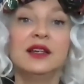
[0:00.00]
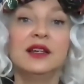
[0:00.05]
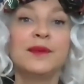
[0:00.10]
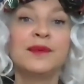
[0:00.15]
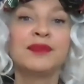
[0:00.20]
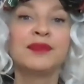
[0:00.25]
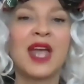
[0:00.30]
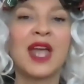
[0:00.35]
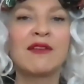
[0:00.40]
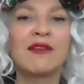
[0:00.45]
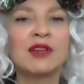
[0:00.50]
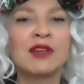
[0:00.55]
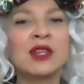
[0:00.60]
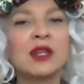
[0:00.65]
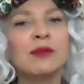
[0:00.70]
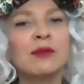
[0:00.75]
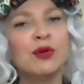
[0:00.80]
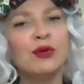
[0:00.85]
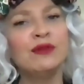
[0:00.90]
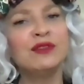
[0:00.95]

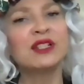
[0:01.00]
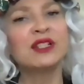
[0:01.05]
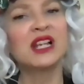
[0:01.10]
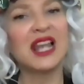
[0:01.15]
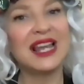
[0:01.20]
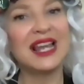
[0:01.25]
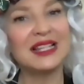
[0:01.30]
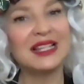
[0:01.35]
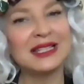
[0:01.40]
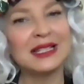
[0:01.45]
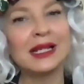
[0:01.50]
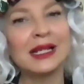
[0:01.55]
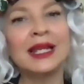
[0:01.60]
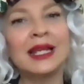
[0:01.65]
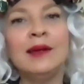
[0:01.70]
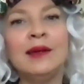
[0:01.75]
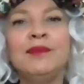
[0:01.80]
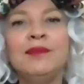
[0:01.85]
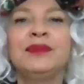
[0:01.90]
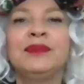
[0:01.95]
Everything moves
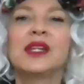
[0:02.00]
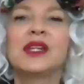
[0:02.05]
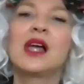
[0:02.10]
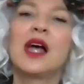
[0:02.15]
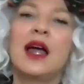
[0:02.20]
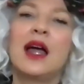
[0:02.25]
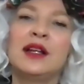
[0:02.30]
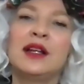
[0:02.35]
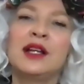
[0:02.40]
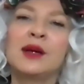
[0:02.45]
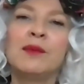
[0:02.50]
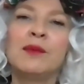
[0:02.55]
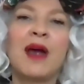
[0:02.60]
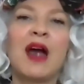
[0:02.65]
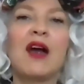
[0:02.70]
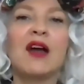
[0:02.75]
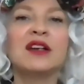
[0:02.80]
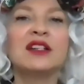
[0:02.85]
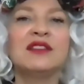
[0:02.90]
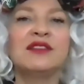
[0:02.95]
glacially. And
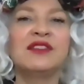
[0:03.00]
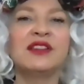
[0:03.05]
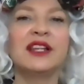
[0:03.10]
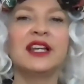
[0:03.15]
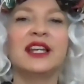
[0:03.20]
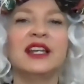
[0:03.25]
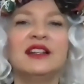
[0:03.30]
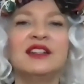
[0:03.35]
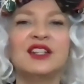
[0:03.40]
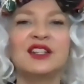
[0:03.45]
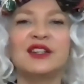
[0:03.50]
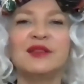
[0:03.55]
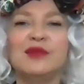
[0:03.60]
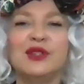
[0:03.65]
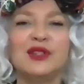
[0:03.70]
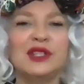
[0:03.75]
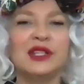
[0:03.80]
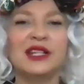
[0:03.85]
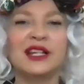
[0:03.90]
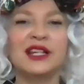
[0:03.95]
comparatively to the
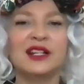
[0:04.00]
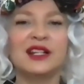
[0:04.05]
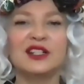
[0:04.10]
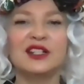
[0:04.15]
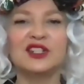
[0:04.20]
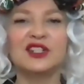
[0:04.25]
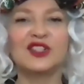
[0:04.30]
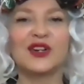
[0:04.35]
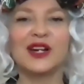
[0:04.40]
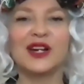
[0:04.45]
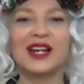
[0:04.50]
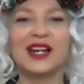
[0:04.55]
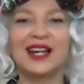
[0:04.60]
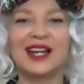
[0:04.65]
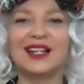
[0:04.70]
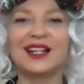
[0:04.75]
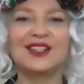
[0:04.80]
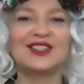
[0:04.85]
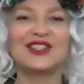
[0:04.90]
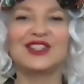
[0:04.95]
music industry,
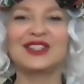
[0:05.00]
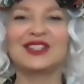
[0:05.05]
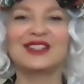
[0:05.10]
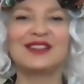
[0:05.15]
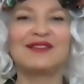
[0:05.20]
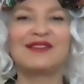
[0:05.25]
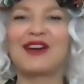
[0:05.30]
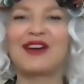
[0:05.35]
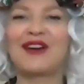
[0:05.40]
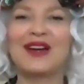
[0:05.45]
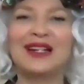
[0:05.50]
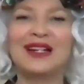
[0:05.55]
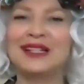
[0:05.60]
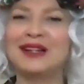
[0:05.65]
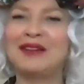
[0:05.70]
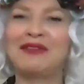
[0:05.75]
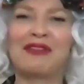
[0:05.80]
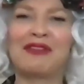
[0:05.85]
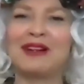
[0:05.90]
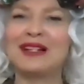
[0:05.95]
it's just a very
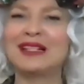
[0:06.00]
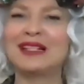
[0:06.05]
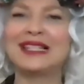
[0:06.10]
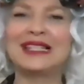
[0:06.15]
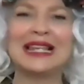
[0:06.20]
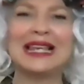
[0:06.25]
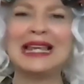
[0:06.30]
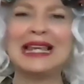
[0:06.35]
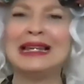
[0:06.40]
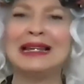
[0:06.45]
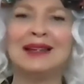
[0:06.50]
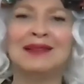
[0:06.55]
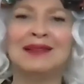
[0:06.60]
different scene.